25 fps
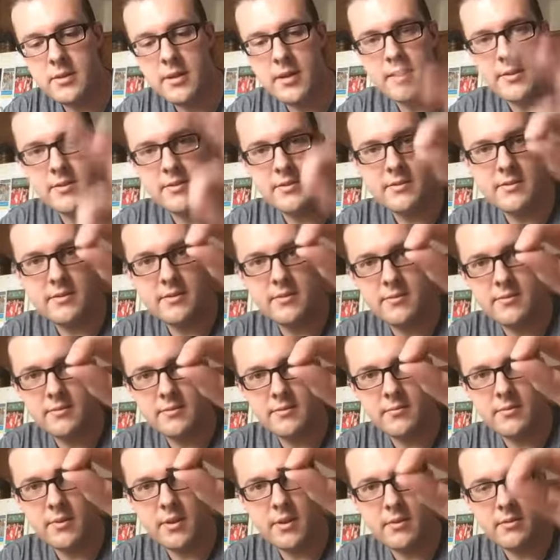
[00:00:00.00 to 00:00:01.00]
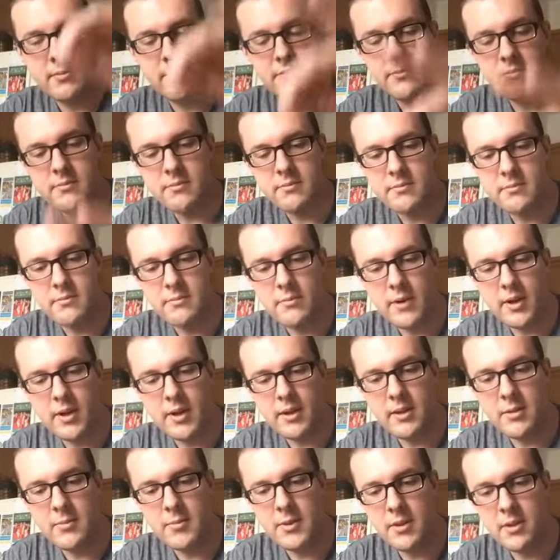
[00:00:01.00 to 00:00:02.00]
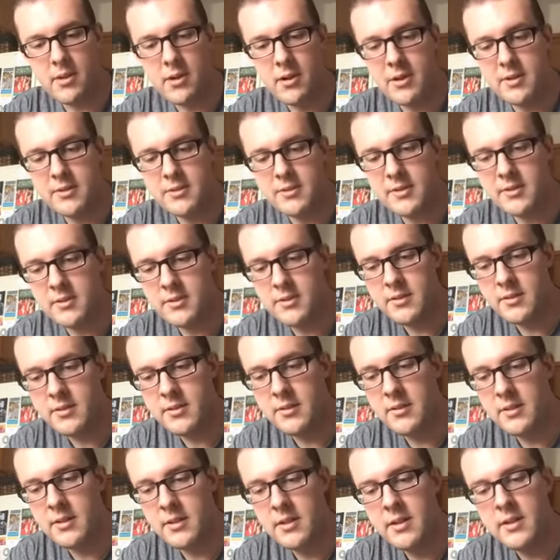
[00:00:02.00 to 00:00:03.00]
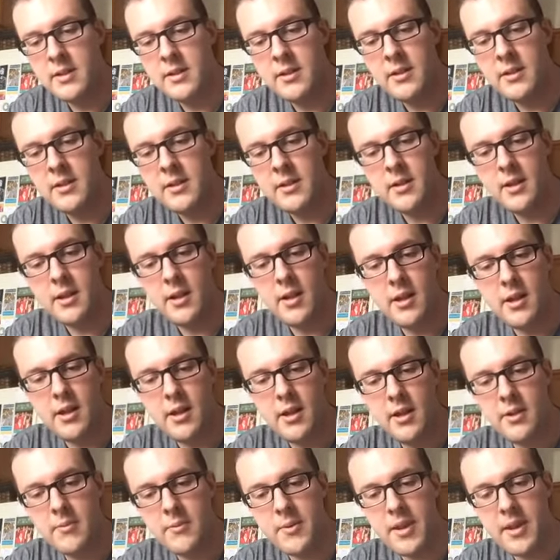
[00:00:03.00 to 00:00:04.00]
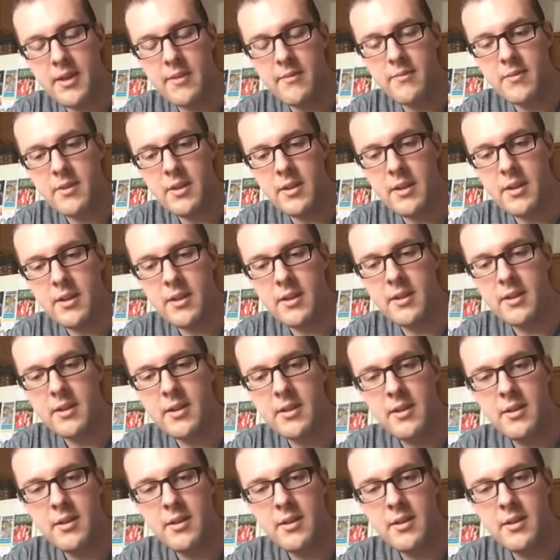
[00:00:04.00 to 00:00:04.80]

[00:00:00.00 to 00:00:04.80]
that's waiting to be lost. We have the